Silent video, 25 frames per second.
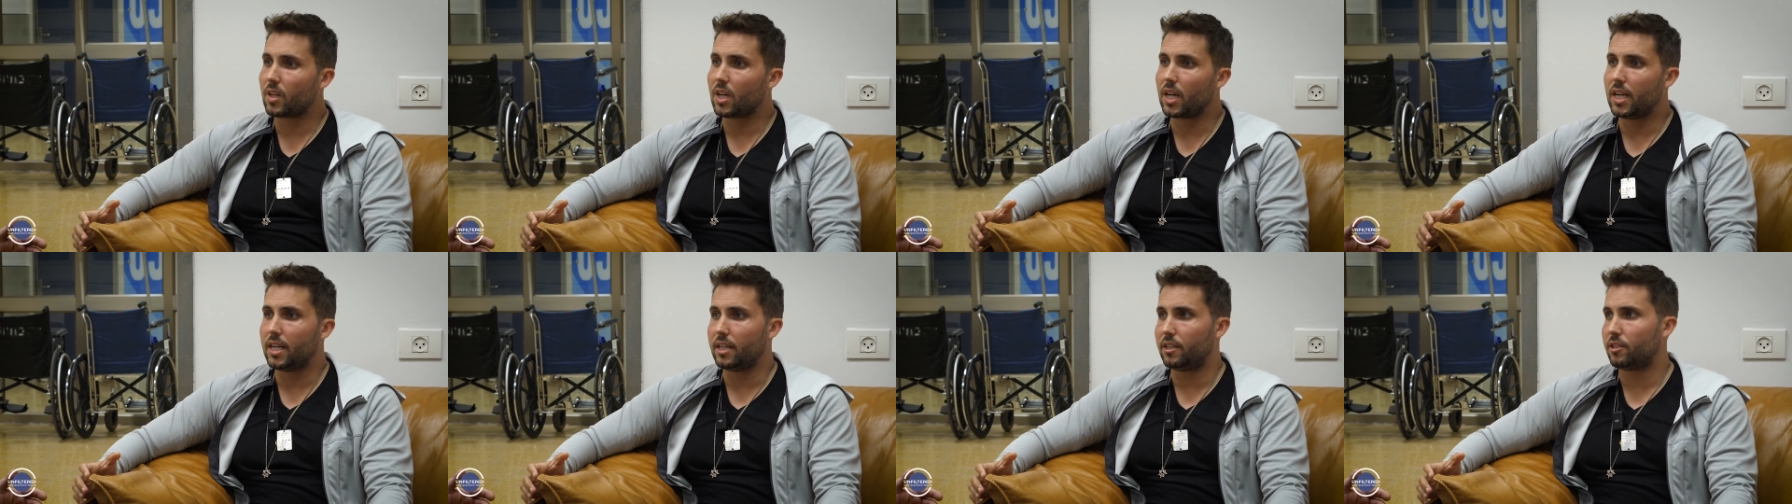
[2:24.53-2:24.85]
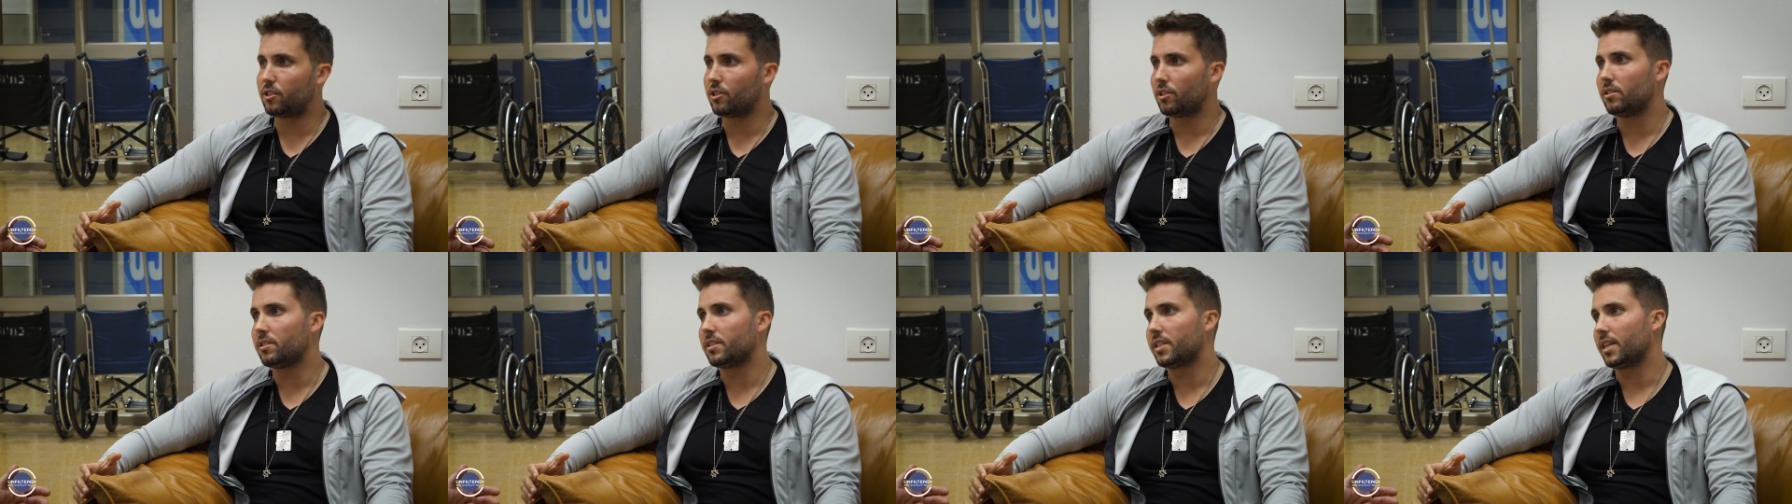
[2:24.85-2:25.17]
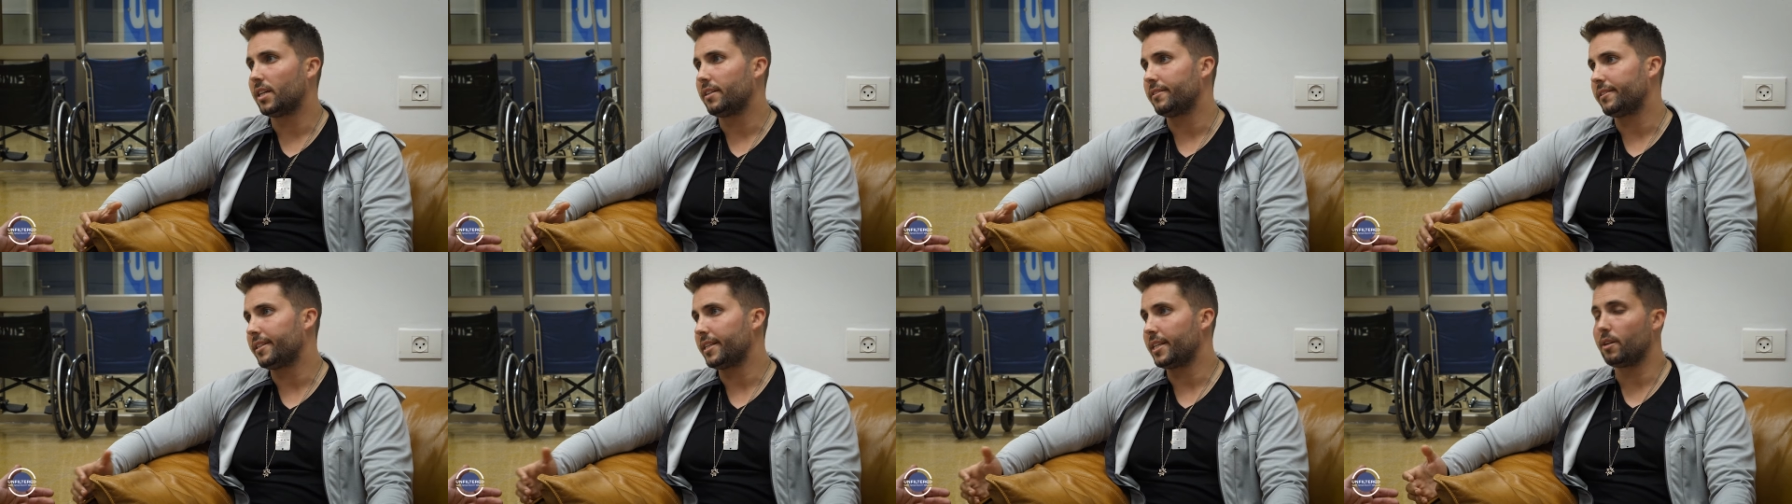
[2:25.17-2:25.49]
and it turns
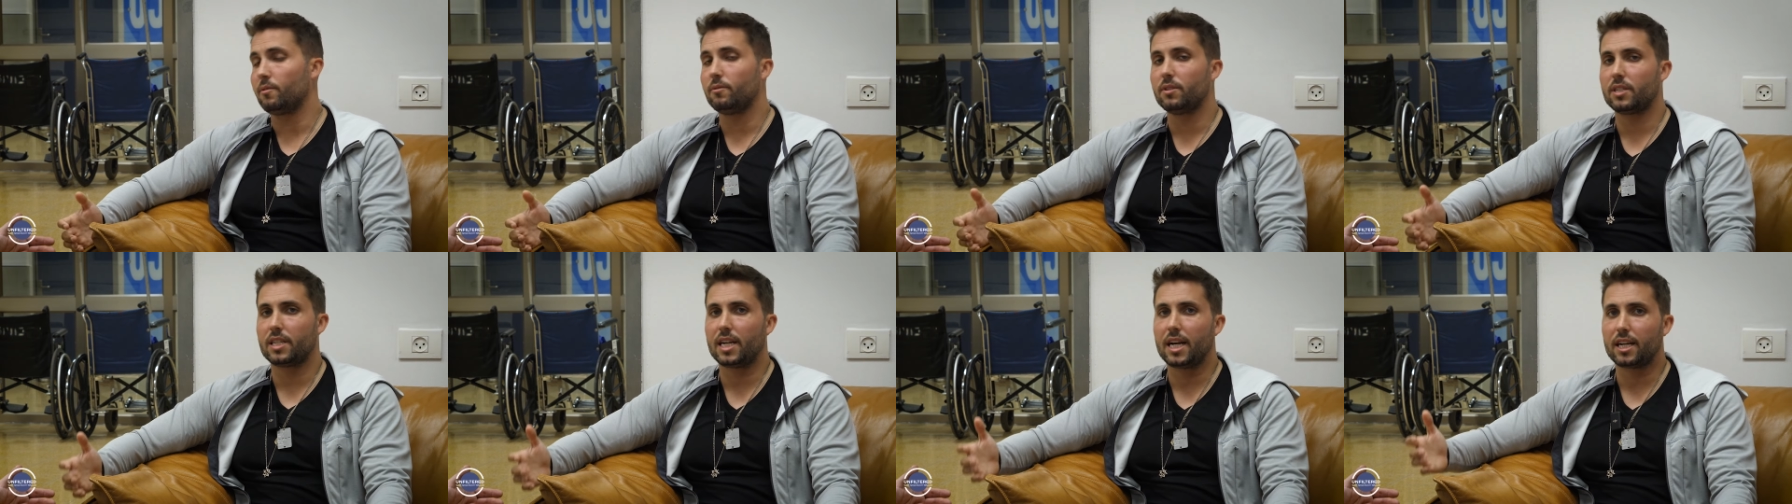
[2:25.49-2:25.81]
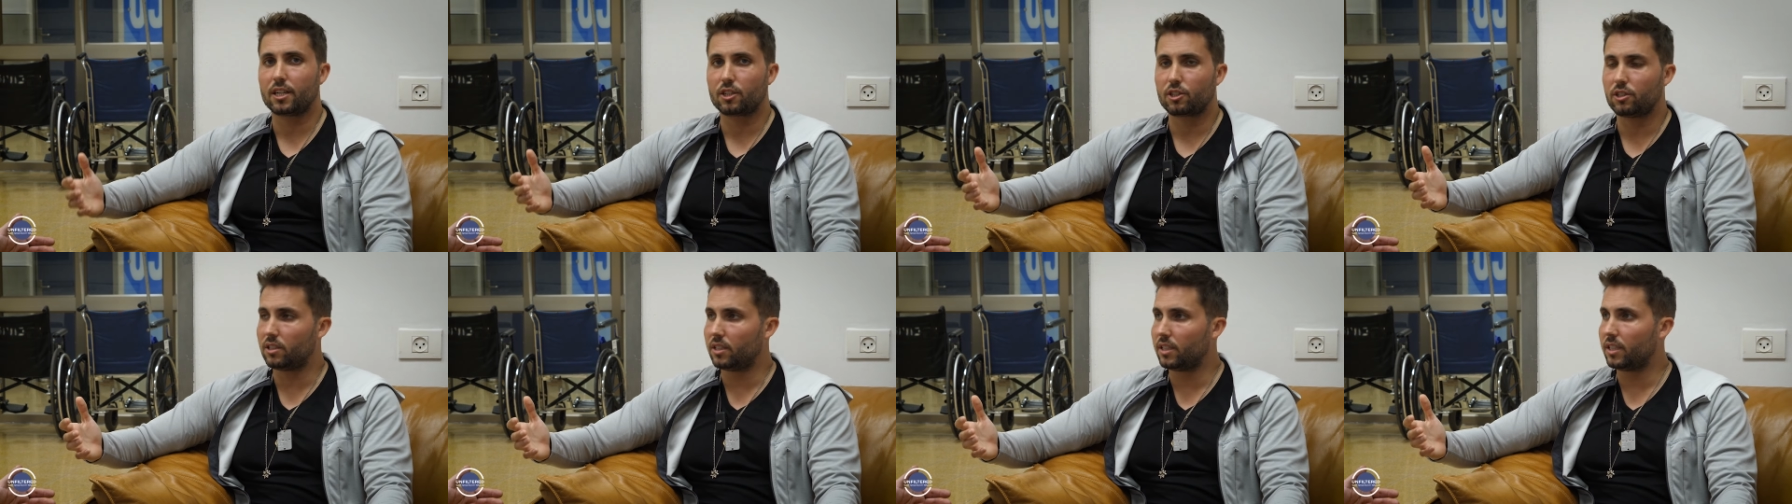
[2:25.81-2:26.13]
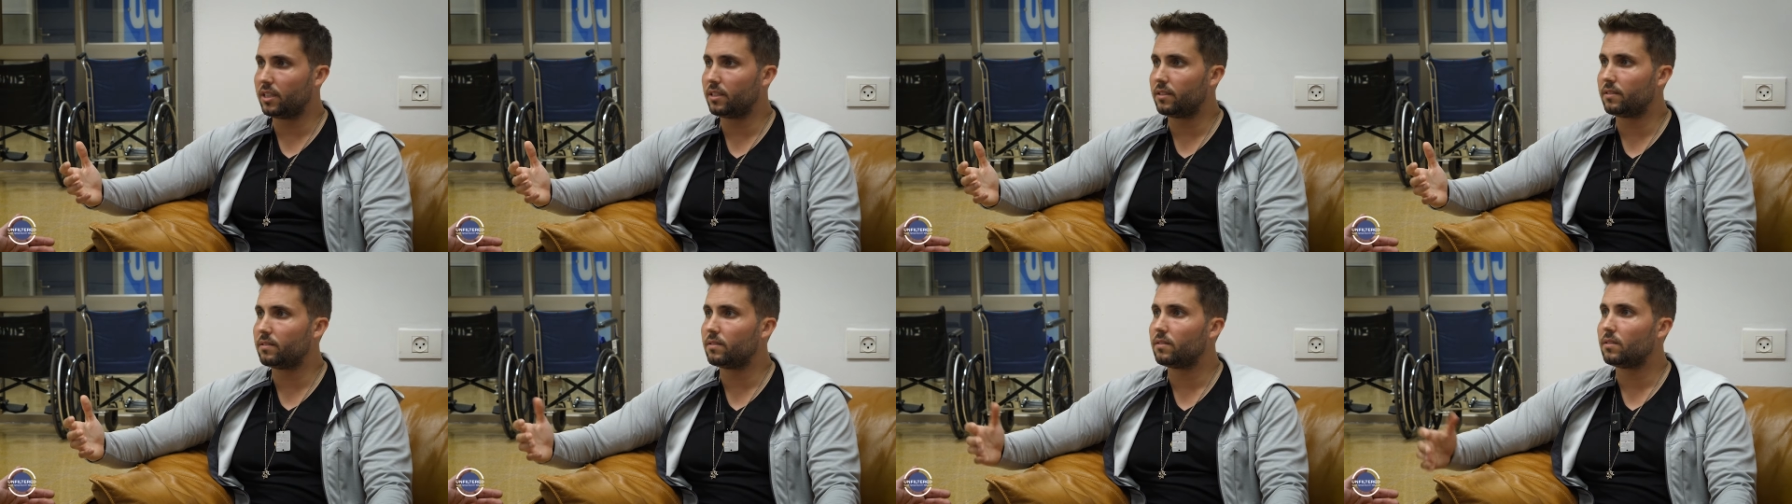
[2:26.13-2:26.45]
out that he was
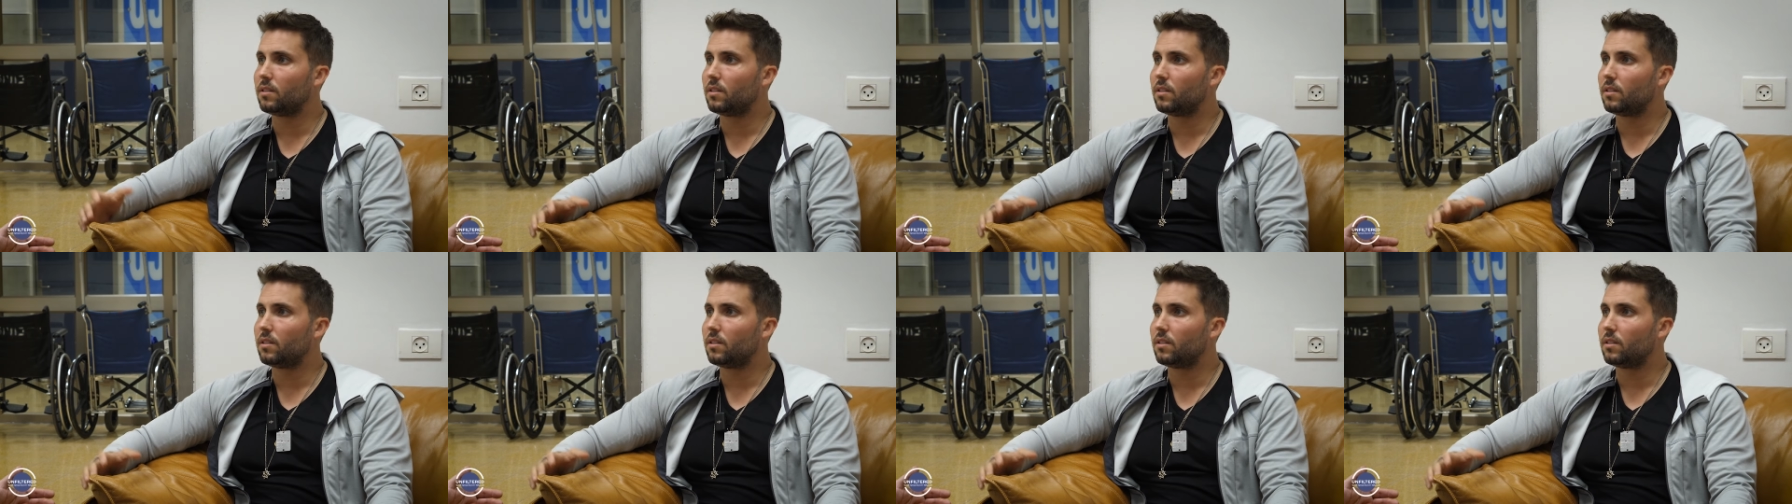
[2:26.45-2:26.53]
actually,